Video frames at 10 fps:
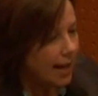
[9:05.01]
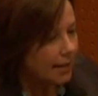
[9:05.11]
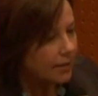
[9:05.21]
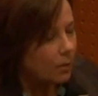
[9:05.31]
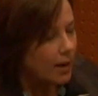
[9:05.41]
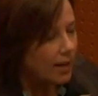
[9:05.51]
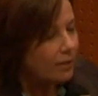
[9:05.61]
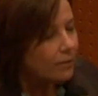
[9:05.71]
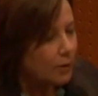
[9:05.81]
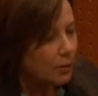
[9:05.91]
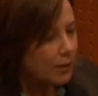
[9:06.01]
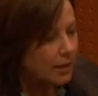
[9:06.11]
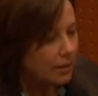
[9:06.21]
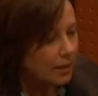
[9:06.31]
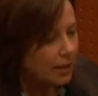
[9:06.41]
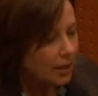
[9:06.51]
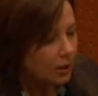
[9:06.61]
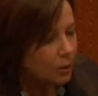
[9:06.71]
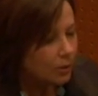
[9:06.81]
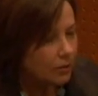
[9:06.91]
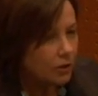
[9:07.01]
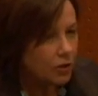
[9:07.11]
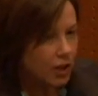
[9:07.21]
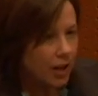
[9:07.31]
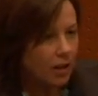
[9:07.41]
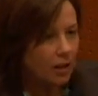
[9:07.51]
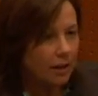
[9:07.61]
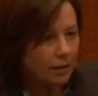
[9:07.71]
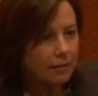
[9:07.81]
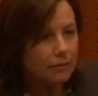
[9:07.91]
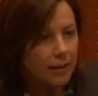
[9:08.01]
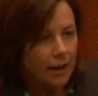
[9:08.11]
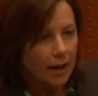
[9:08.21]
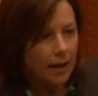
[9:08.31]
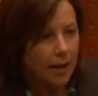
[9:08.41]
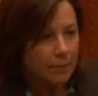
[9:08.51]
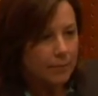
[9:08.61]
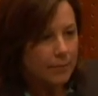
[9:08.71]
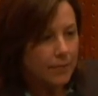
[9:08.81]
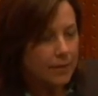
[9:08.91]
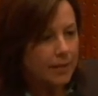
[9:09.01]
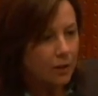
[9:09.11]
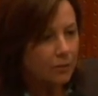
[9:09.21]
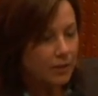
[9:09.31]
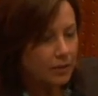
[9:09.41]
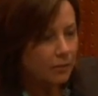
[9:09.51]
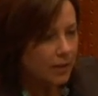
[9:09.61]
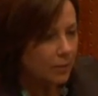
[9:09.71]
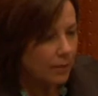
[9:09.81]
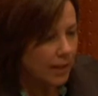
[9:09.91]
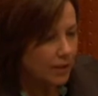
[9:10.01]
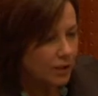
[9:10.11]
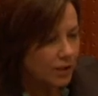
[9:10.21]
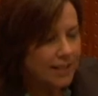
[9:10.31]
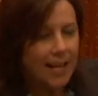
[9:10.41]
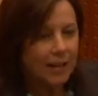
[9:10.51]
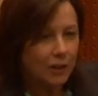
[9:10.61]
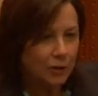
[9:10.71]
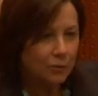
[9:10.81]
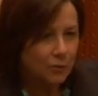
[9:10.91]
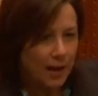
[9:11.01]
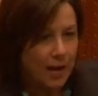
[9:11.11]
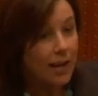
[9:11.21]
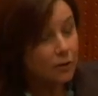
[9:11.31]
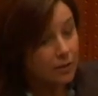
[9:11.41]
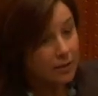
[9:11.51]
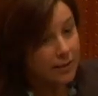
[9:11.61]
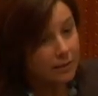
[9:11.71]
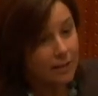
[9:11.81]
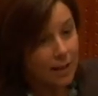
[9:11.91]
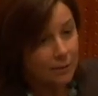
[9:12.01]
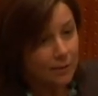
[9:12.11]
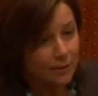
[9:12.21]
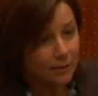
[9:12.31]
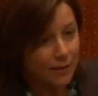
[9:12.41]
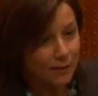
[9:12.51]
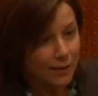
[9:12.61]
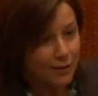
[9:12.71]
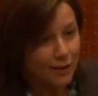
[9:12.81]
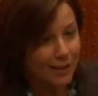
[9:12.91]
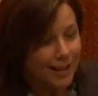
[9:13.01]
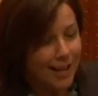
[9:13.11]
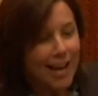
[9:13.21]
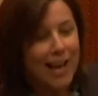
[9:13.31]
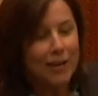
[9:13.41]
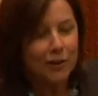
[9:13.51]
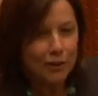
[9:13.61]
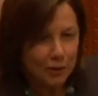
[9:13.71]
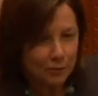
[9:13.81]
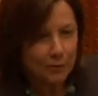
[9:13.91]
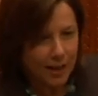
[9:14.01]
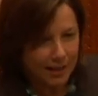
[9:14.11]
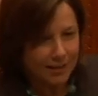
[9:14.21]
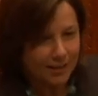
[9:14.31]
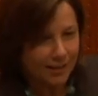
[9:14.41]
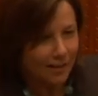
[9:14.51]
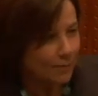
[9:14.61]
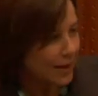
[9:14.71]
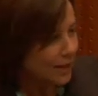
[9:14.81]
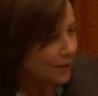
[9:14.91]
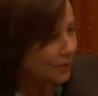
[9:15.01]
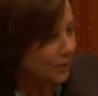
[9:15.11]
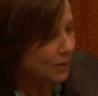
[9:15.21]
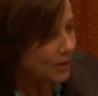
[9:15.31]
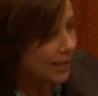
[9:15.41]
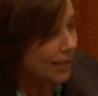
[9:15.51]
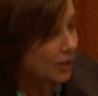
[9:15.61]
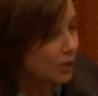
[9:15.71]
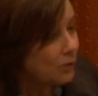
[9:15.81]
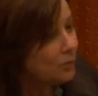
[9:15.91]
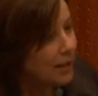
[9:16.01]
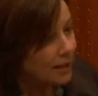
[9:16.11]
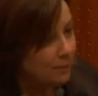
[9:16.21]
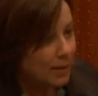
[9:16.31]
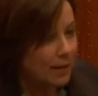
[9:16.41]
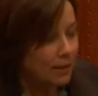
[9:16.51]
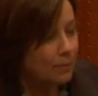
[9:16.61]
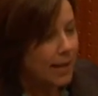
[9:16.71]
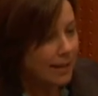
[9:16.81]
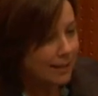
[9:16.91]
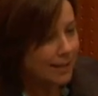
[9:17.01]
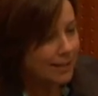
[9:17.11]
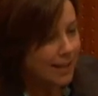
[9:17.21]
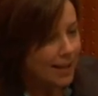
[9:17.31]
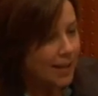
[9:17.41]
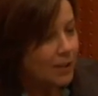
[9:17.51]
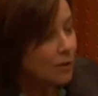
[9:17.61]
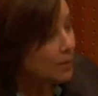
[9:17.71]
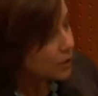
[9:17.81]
at the Wyatt firm here in Louisville, chair of the Center for Interfaith Relations, and a good friend, actually legal counsel at the foundation, and a good friend of many of you here today, and a good friend of many of the panelists. So I'm